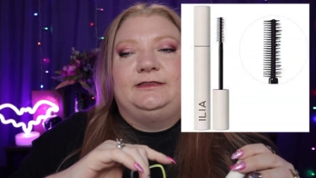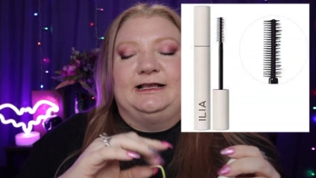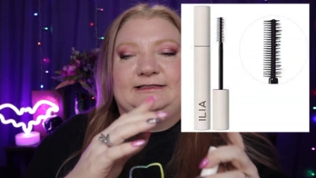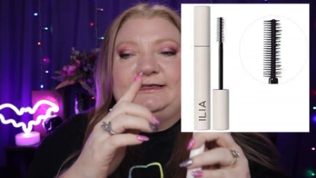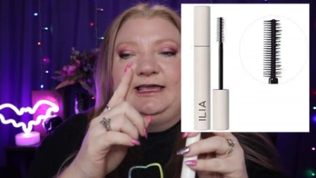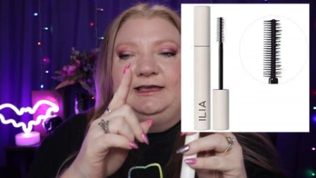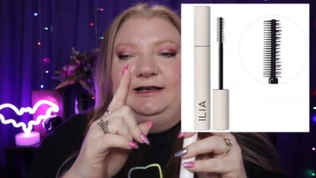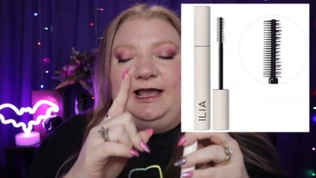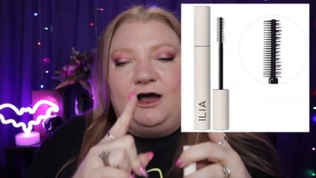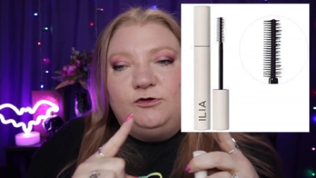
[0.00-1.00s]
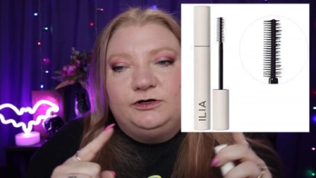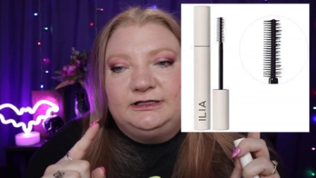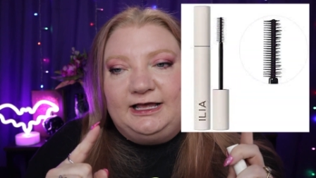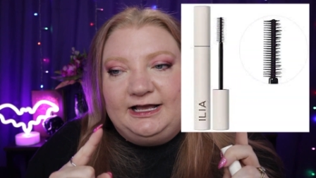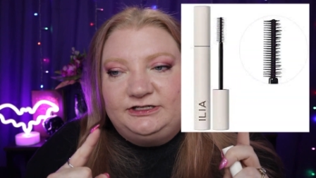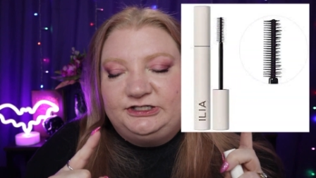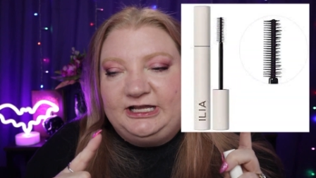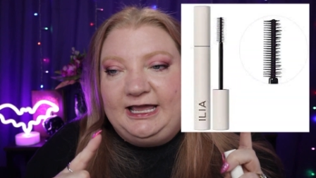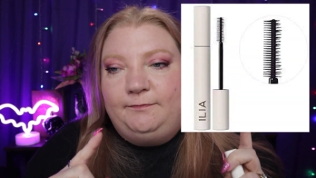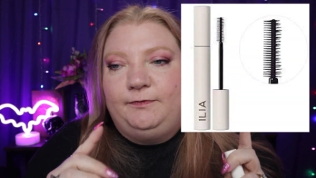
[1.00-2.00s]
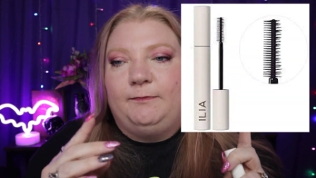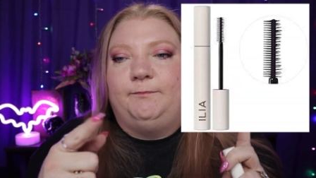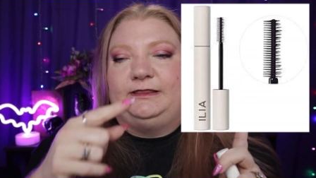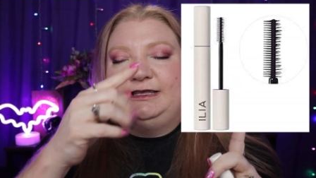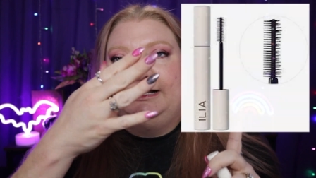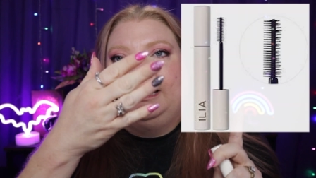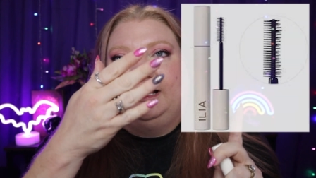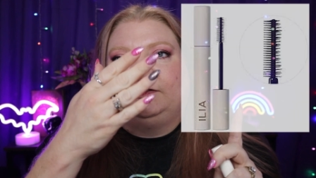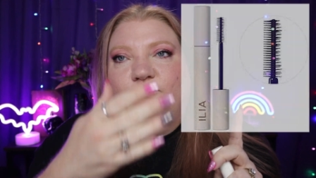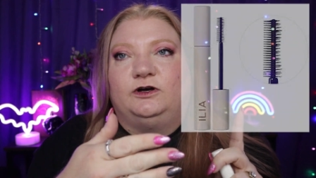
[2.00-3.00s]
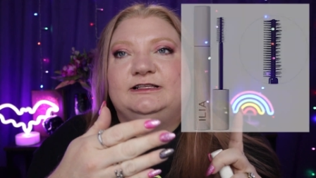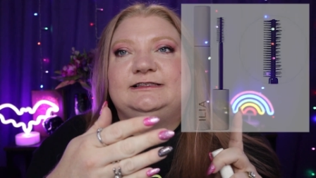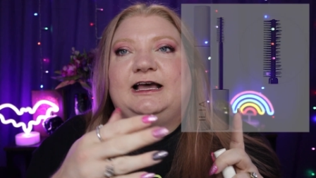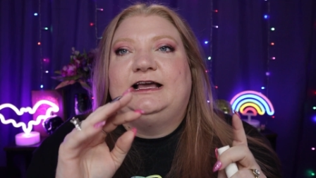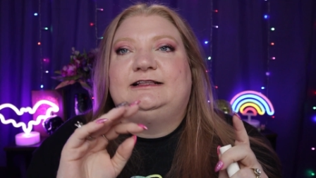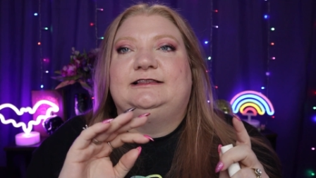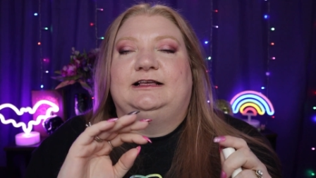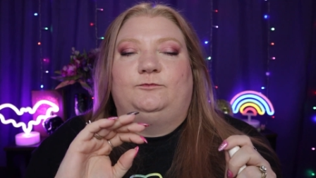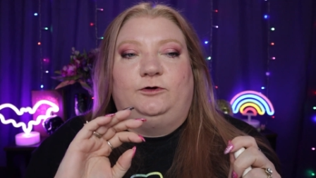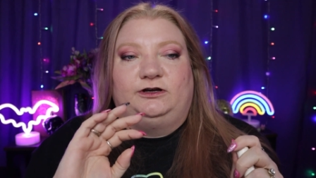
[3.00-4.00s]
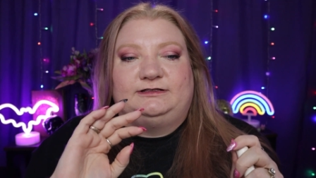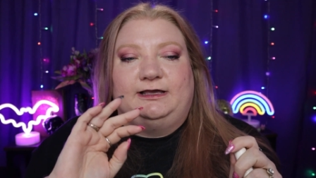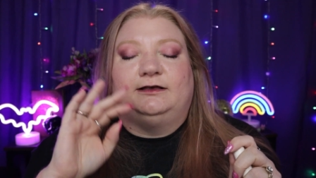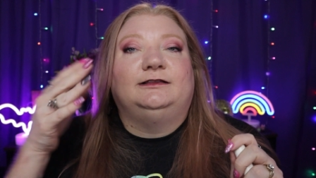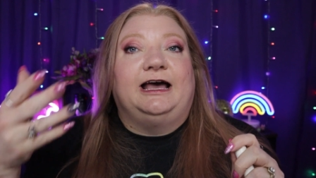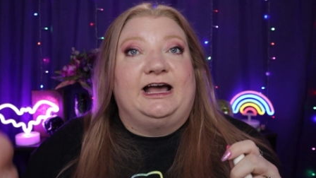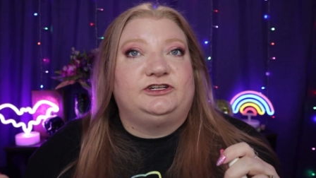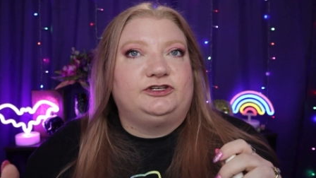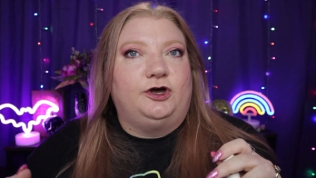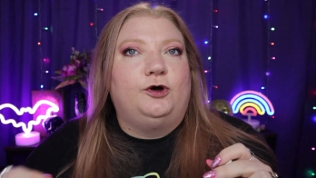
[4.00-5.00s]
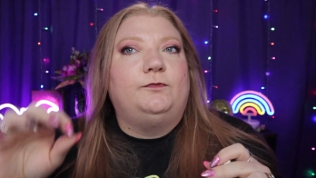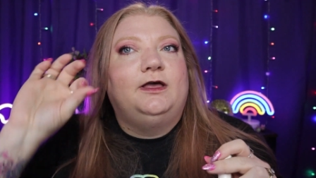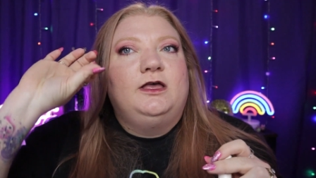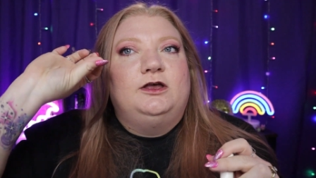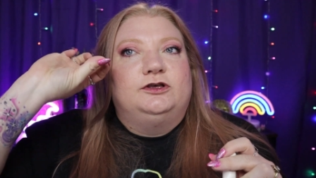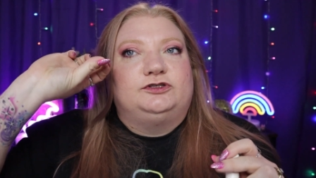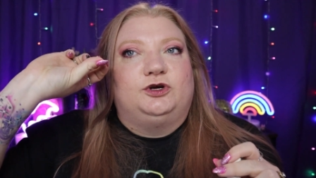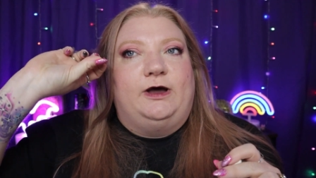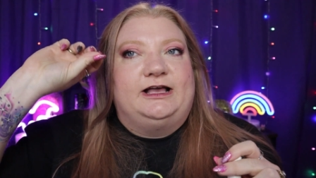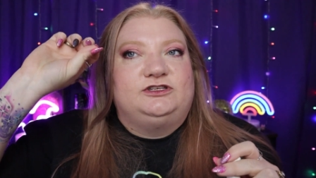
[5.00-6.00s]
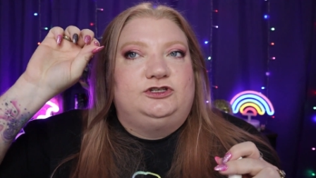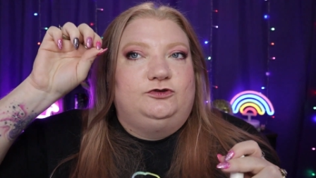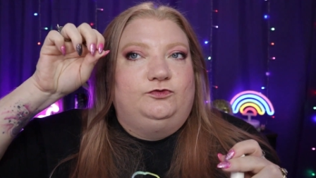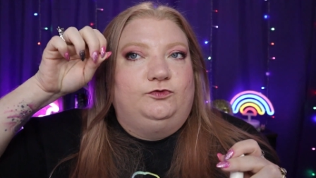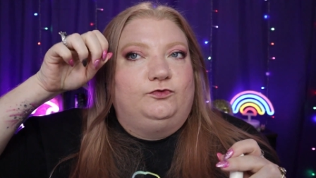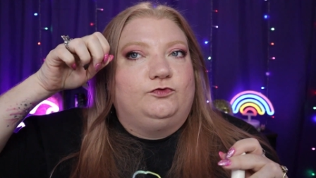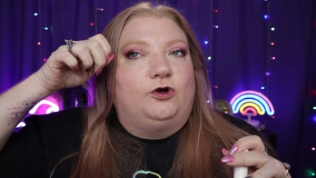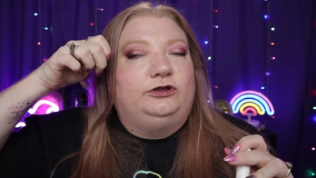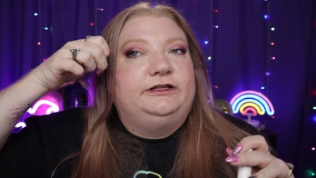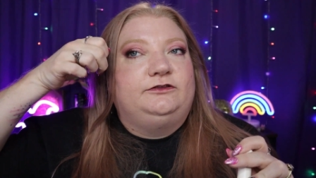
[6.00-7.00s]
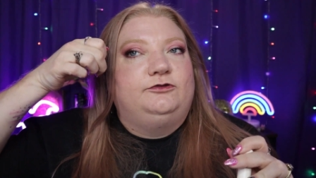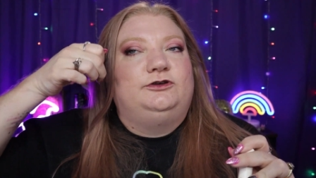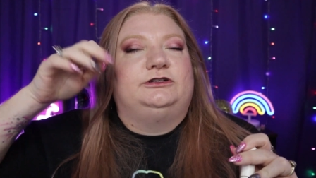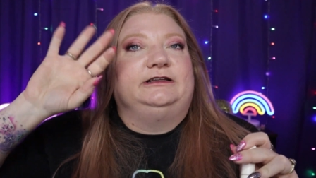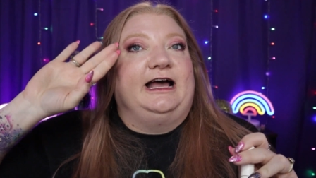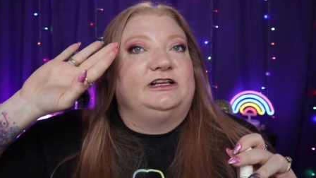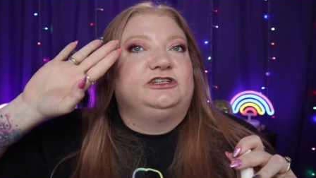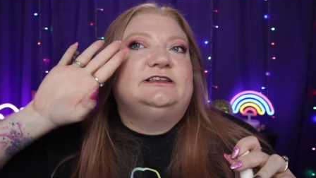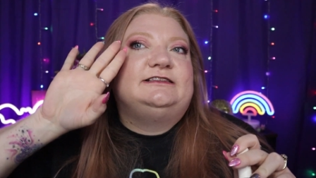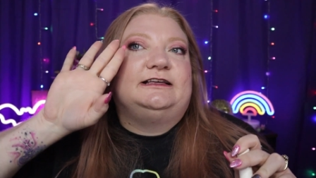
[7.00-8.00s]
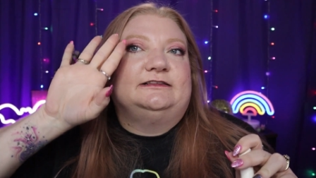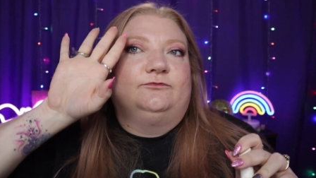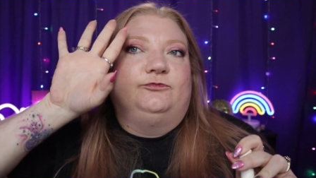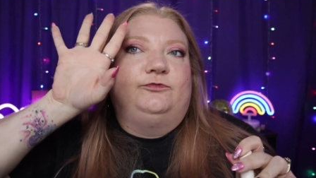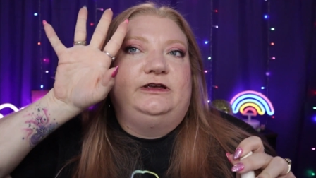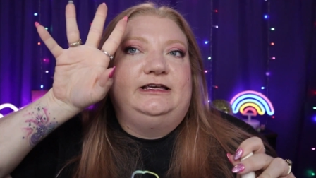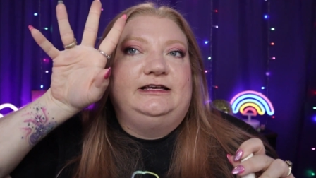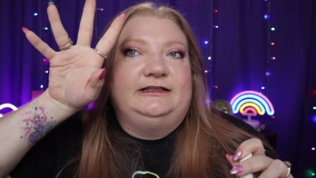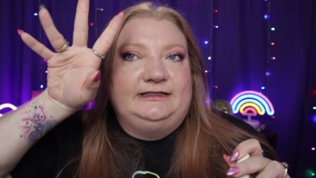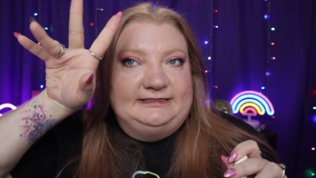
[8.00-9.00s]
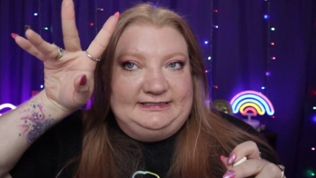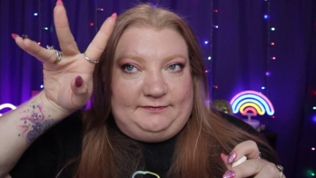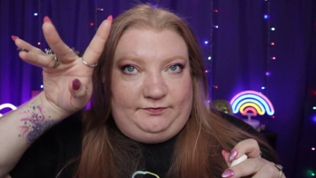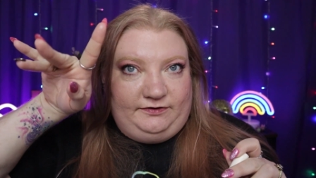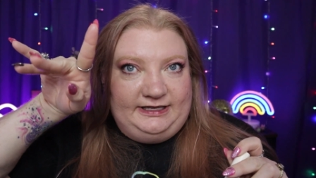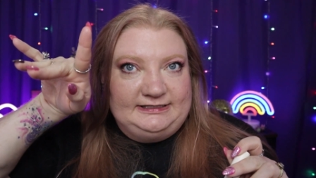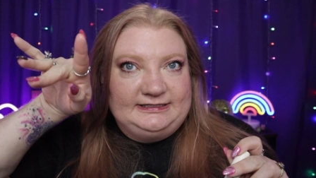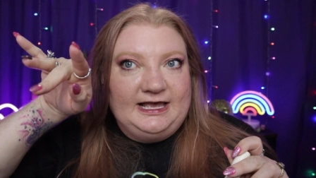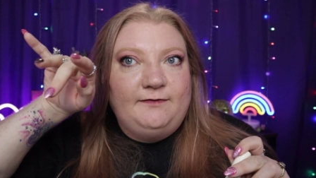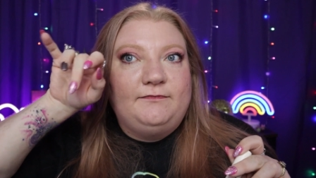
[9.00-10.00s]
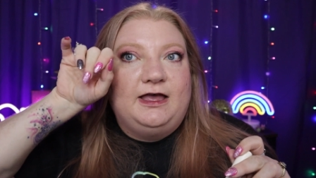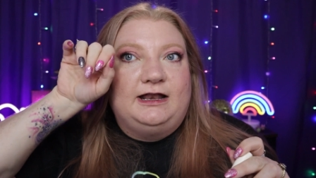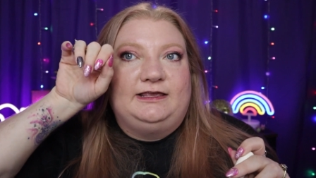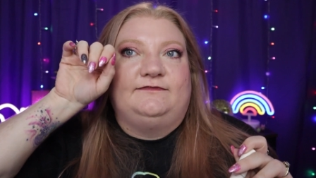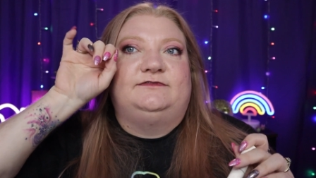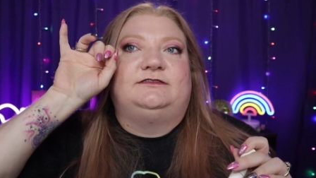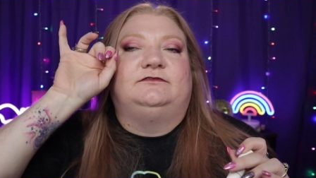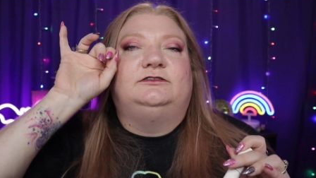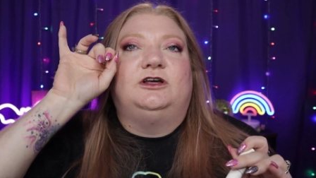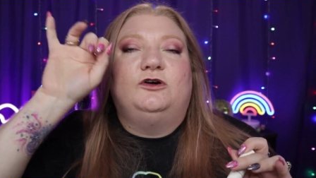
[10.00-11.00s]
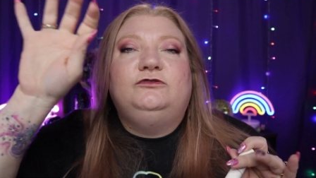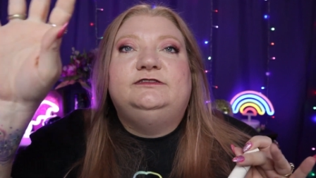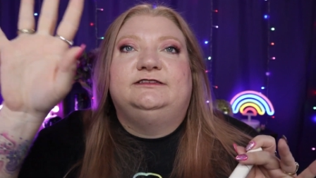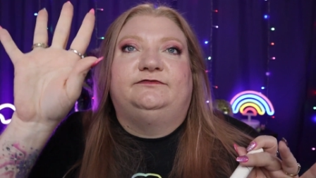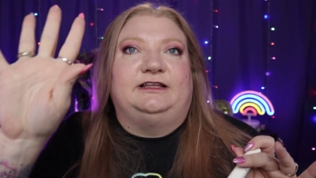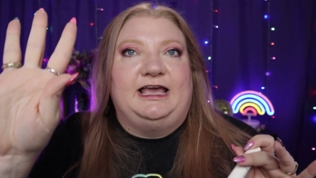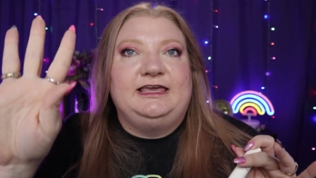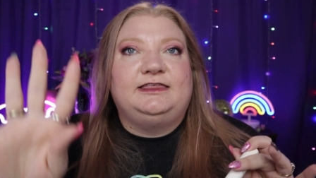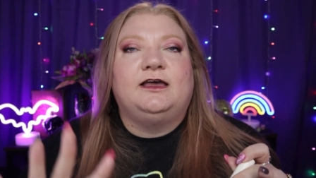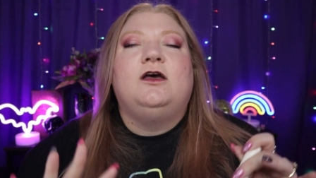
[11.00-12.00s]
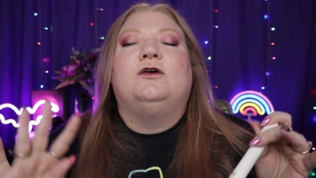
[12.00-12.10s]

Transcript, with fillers: that's like an hourglass shape, but then it has one side that works like a lash comb. So as you roll it through your lashes, it really separates them and gives loads of length,